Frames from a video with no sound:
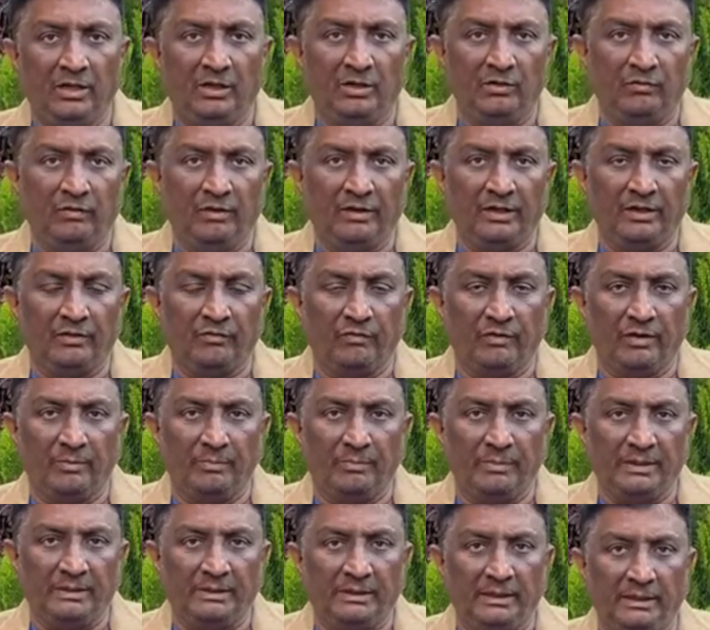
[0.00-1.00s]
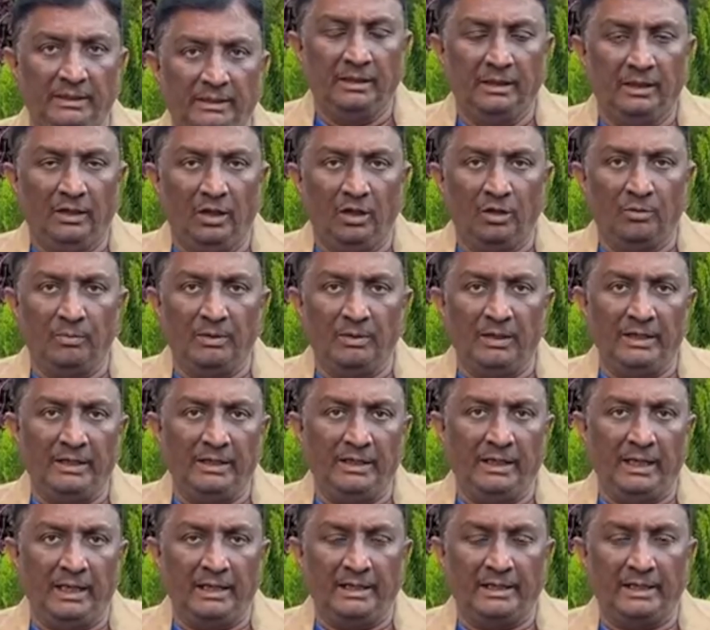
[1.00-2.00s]
Hot water for bathing. Normally,
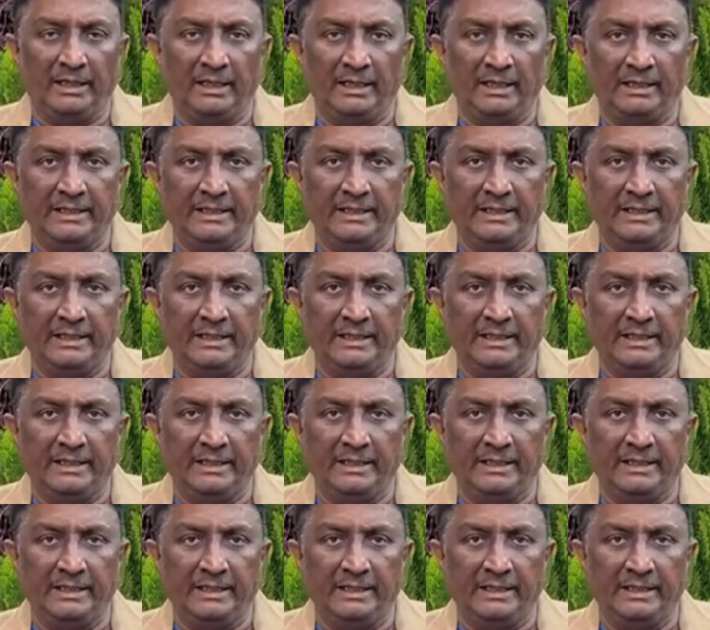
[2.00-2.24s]
electrical